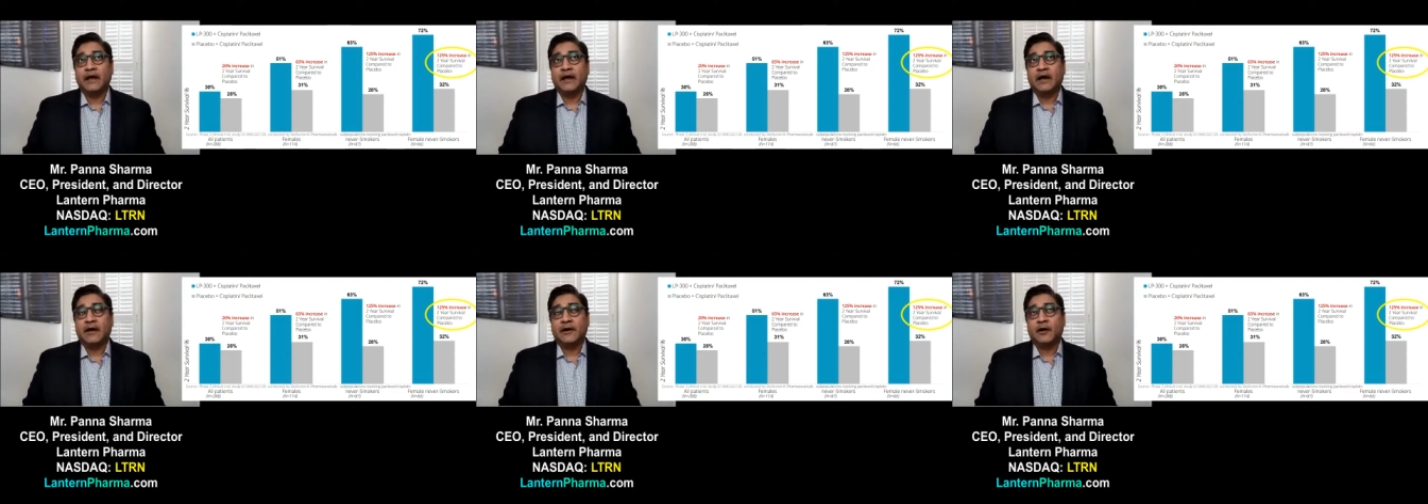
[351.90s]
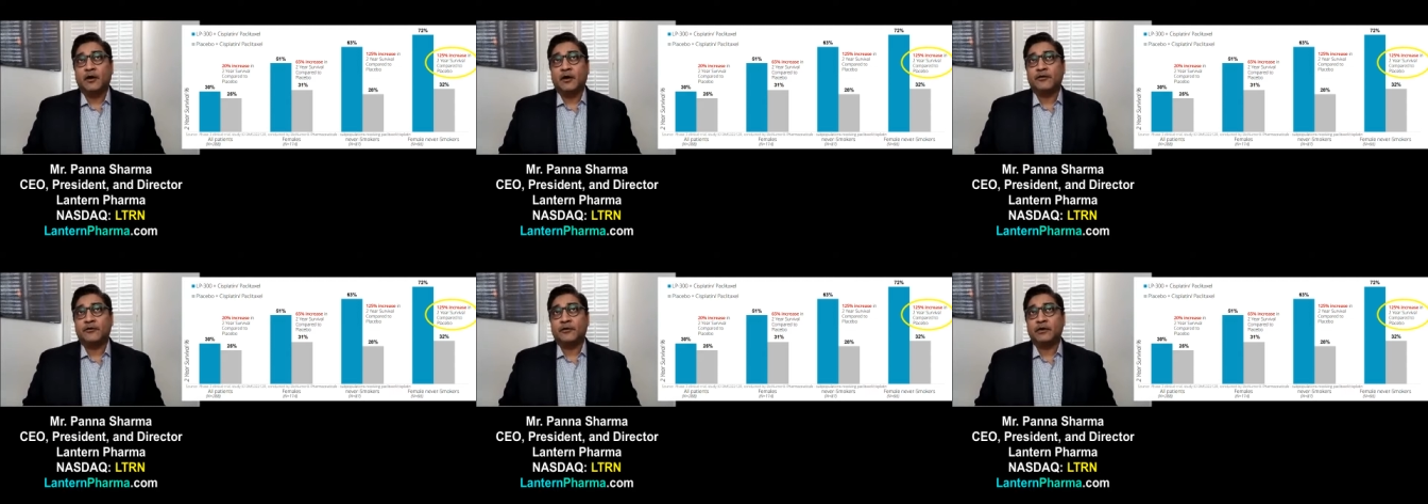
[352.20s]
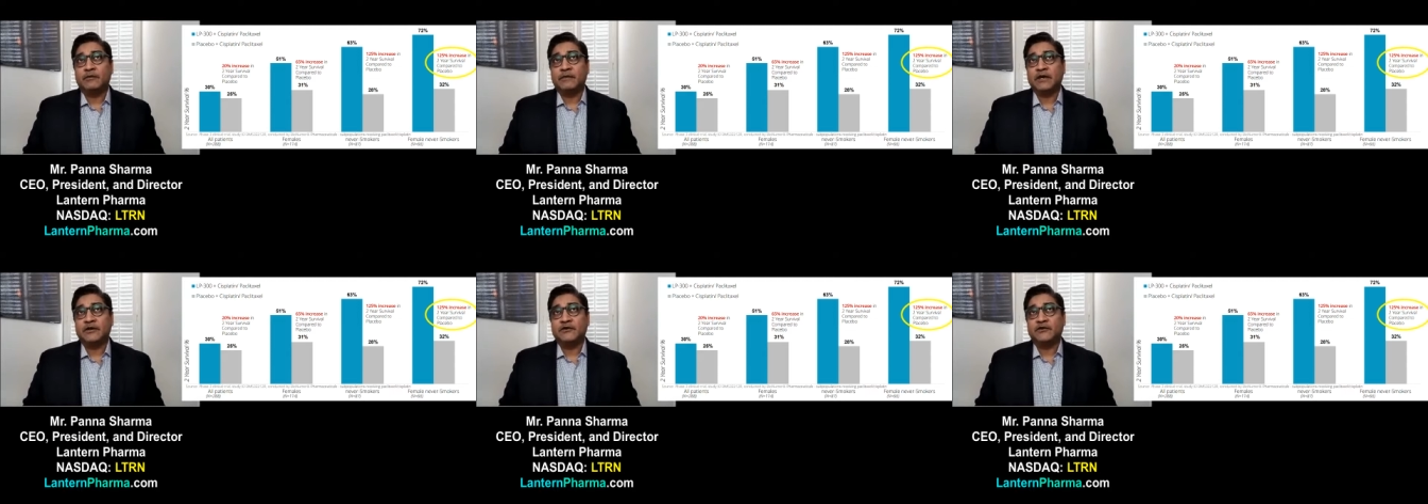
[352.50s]
on all
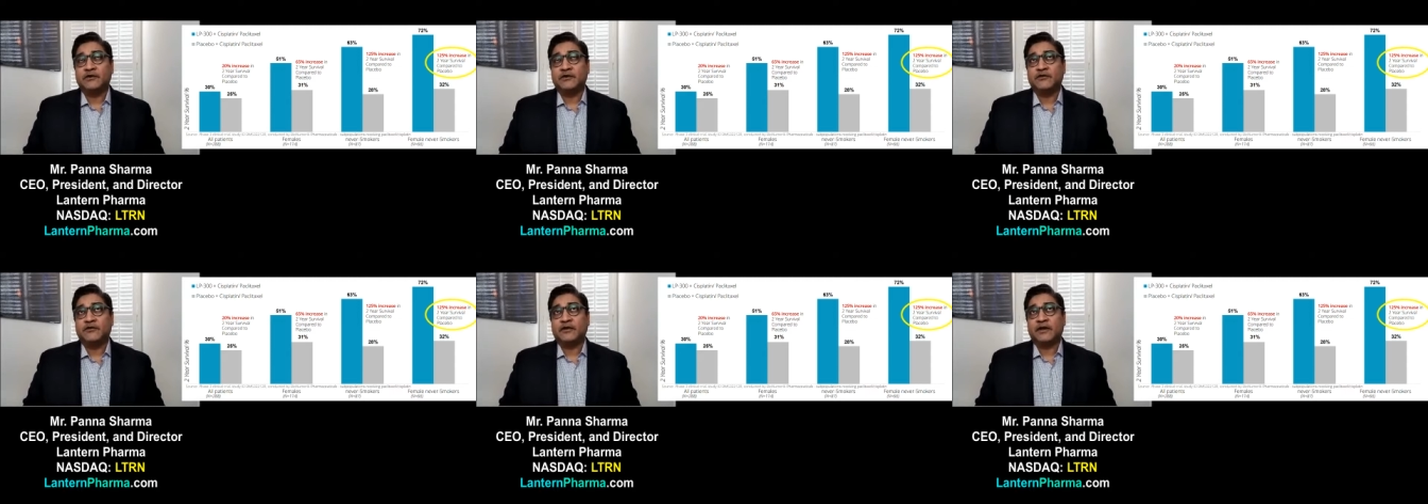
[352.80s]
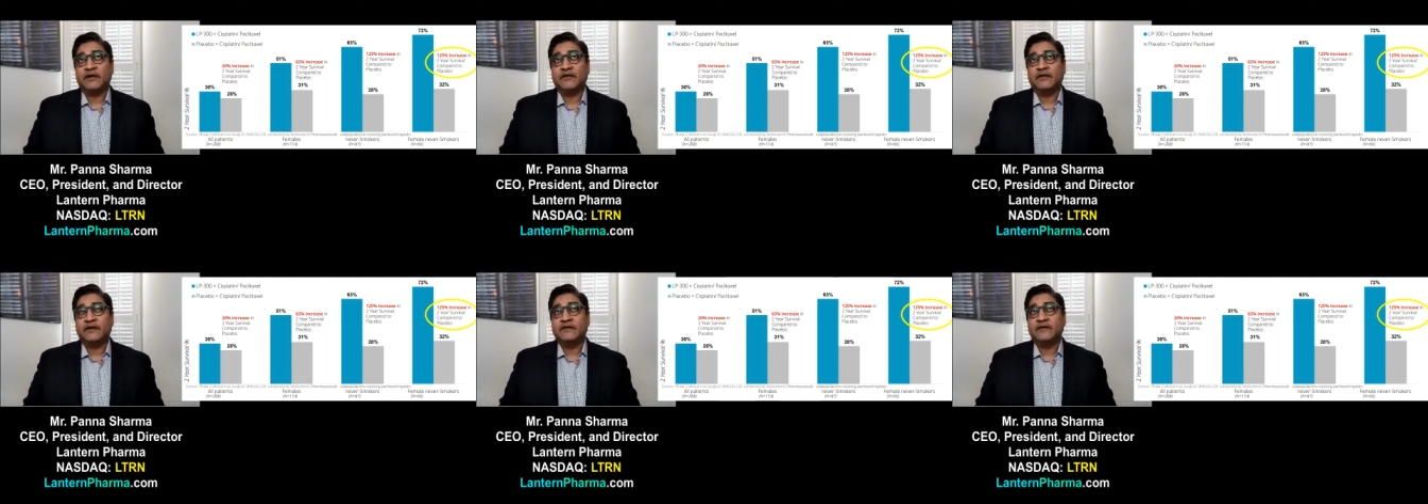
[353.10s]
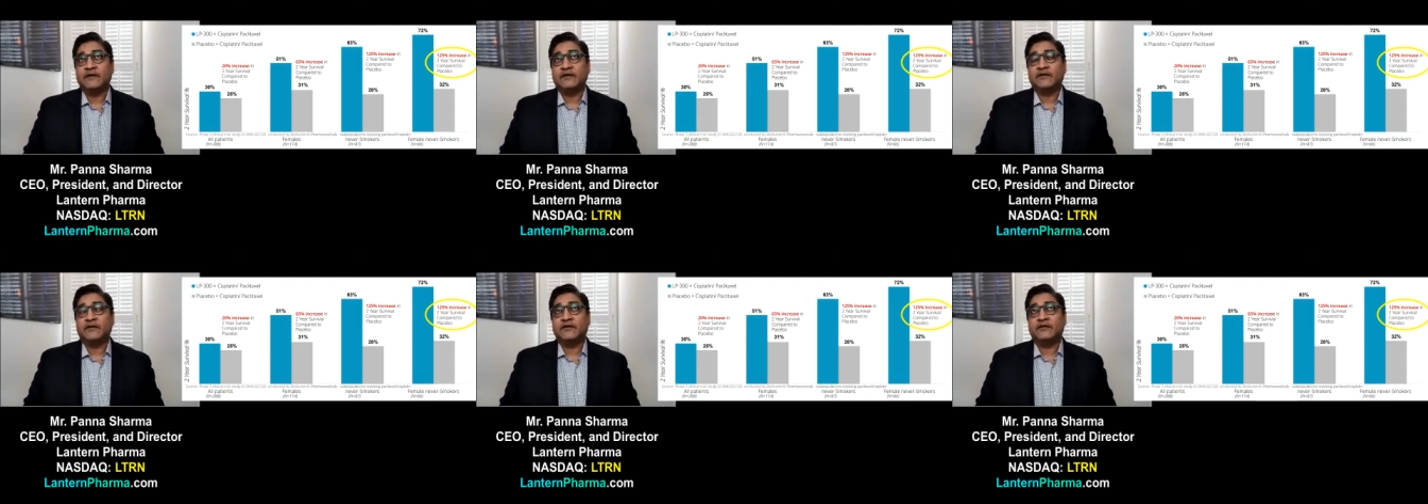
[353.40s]
three measures, I think
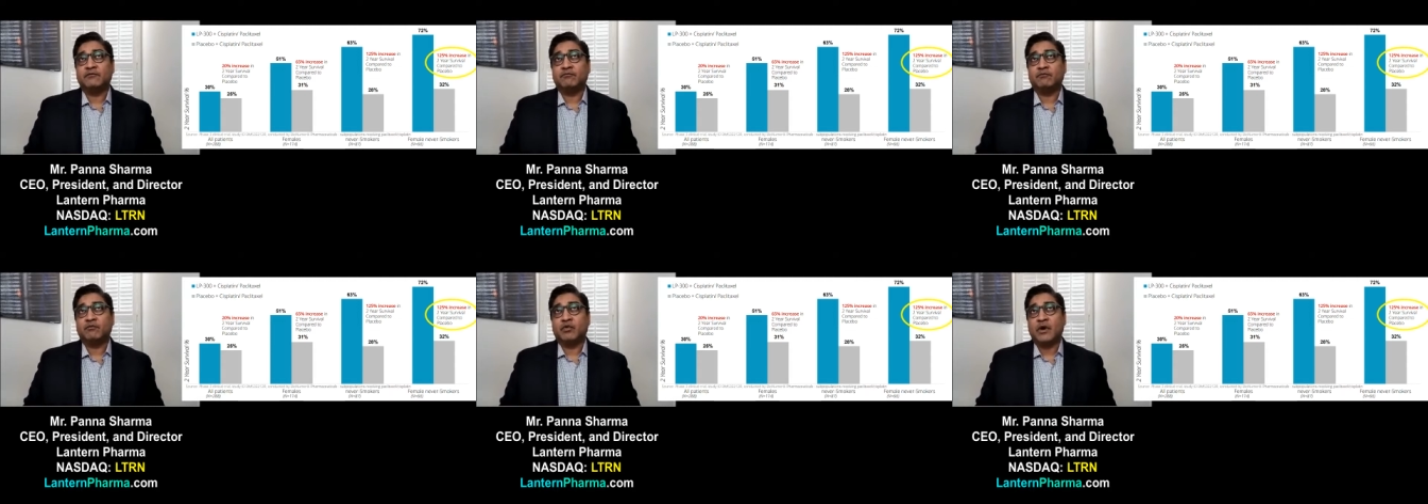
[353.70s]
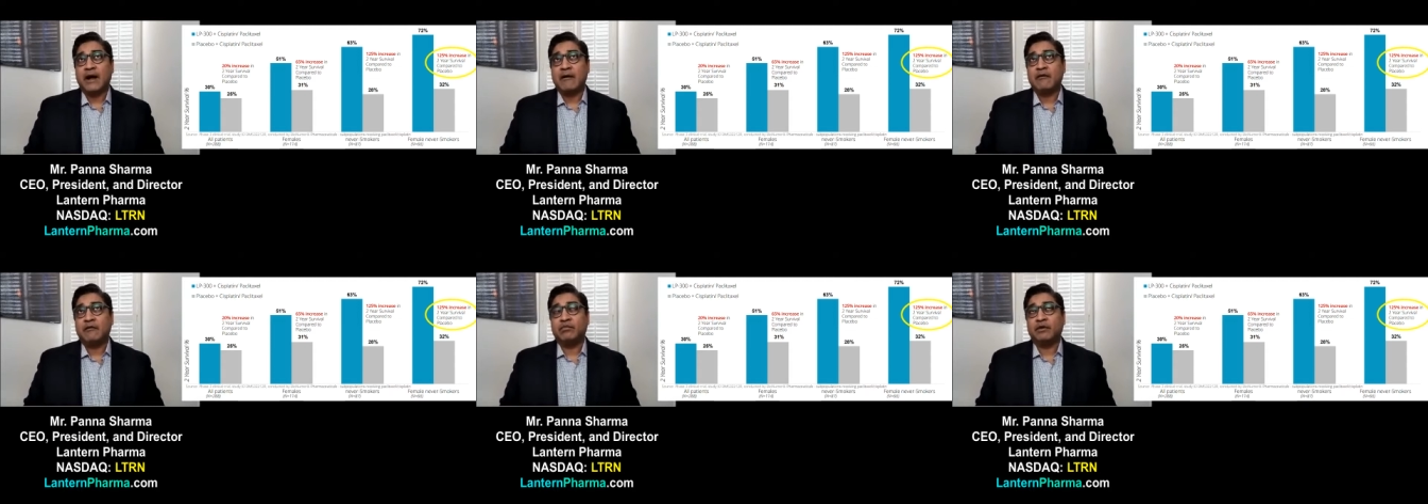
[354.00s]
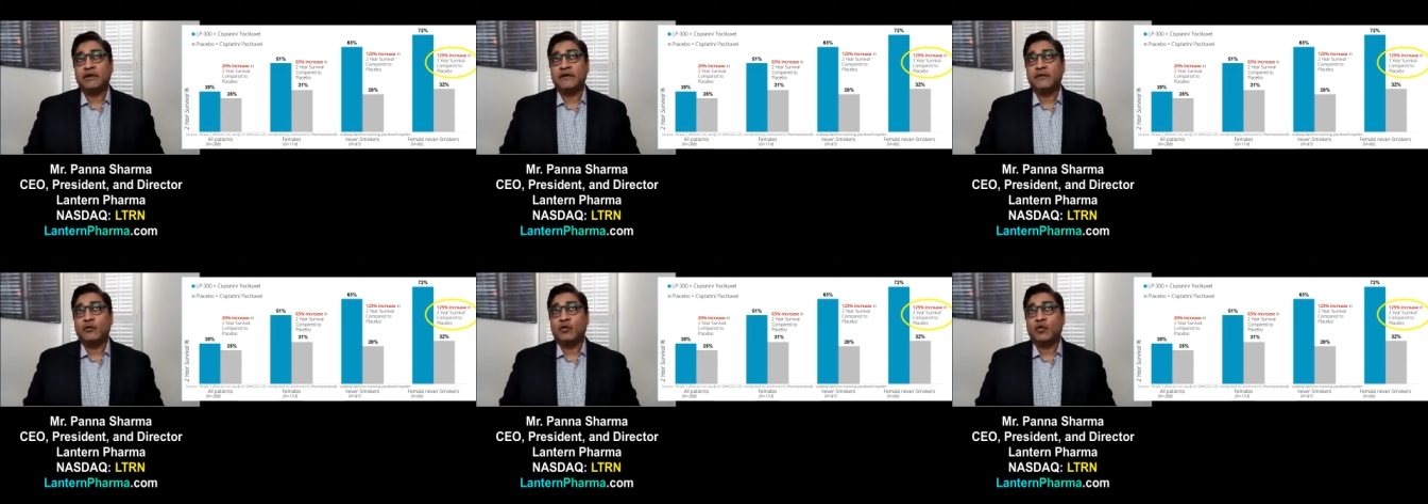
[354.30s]
this is
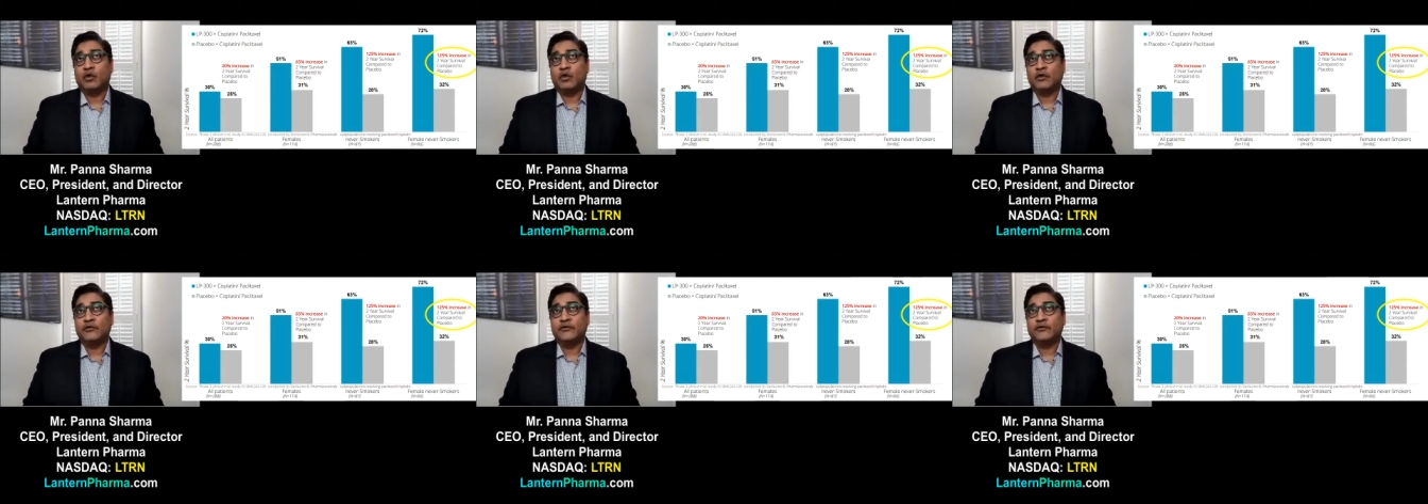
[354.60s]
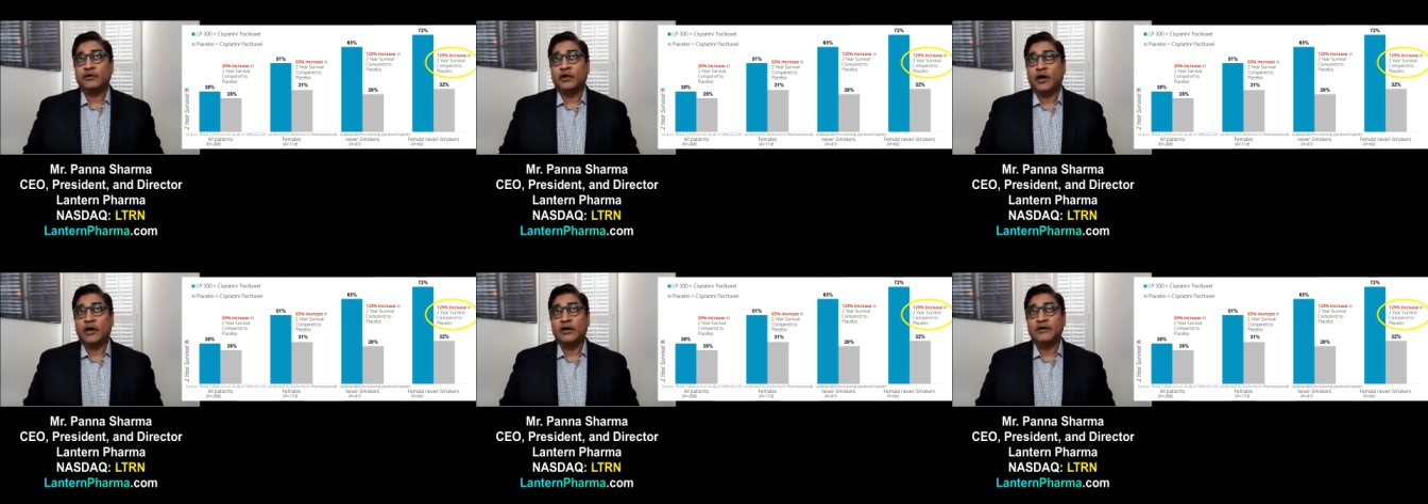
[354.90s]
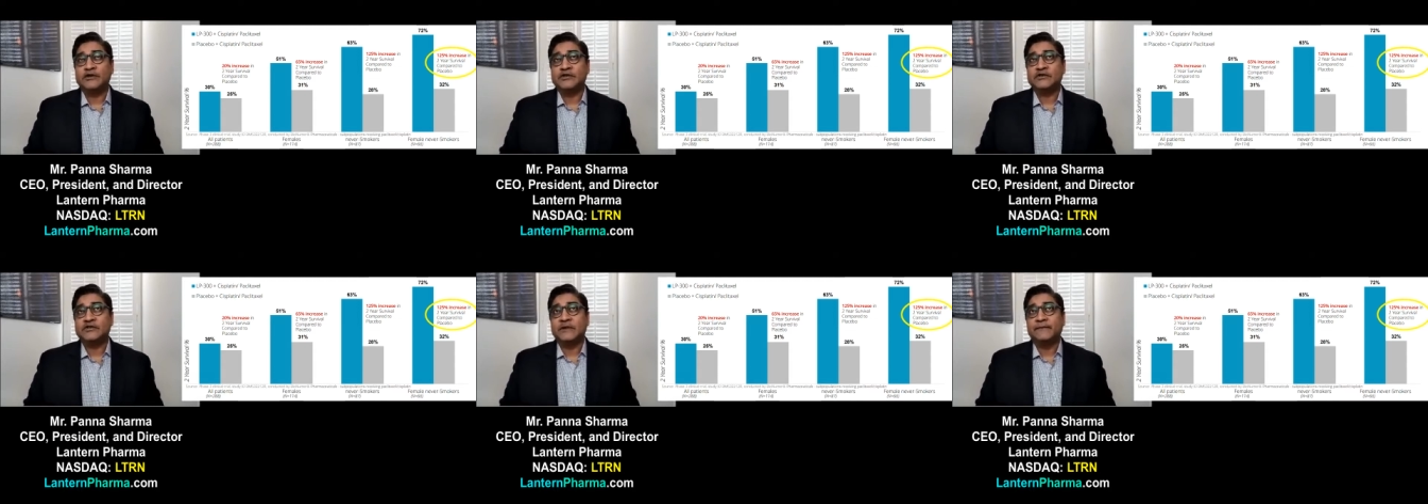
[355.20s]
probably the world's
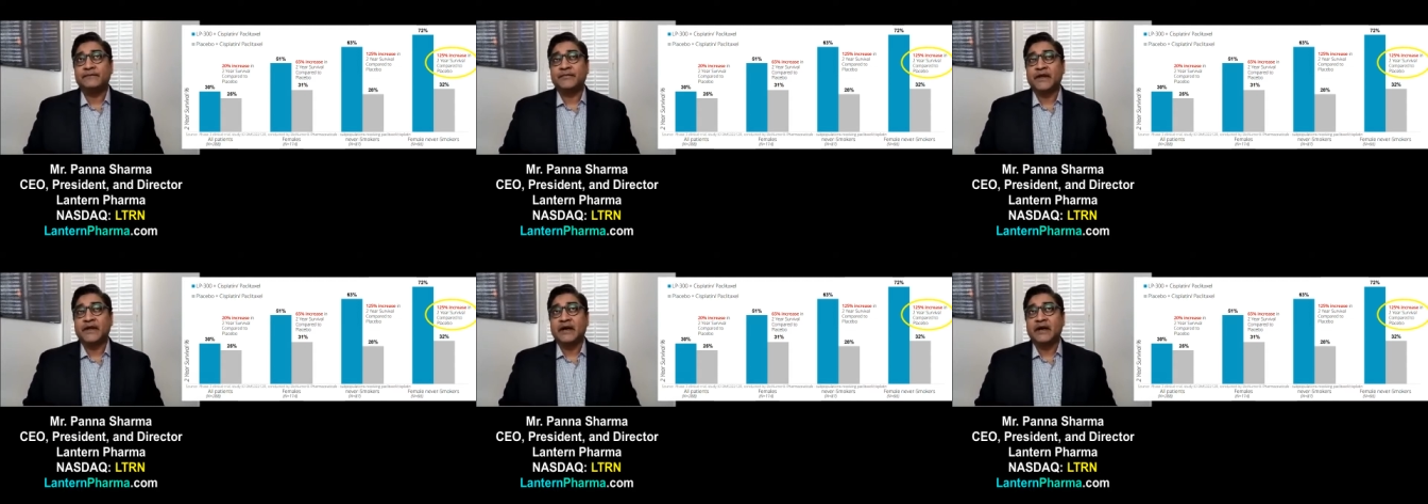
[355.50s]
largest